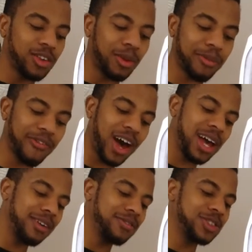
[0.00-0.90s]
Number
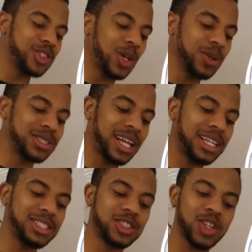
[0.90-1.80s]
five, soaked
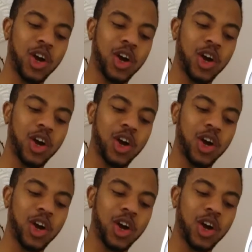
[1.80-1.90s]
dates